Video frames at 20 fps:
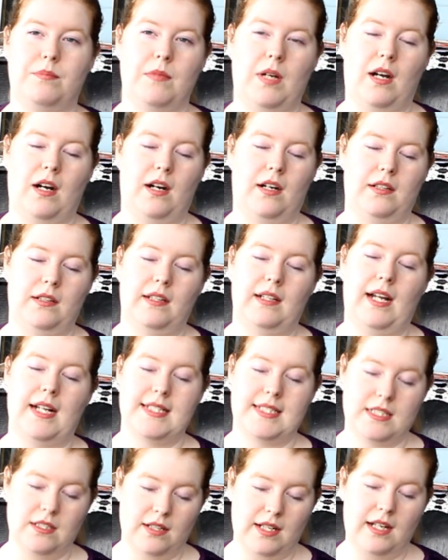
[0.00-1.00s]
or I
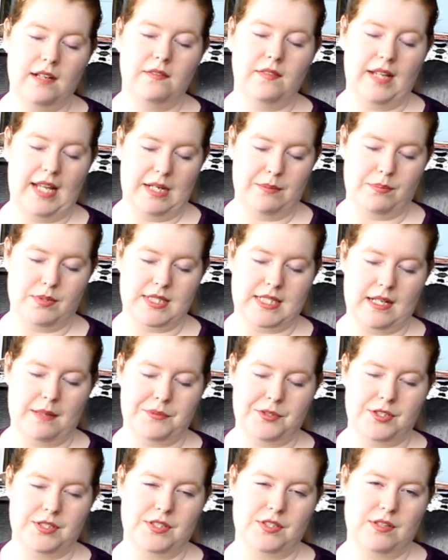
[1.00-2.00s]
still have light
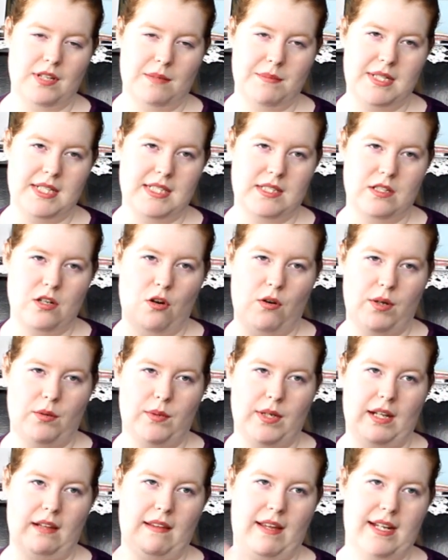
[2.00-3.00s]
perception, so that means knowing
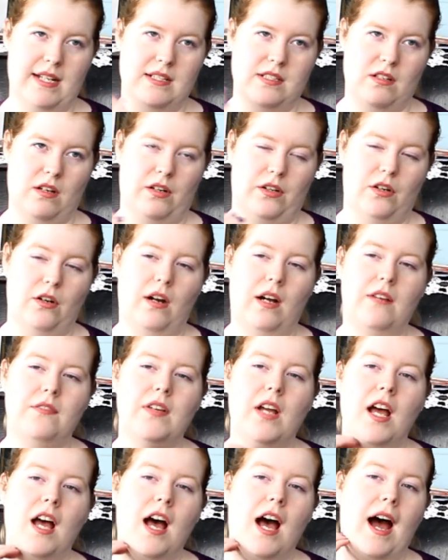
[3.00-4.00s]
when a light is on or off.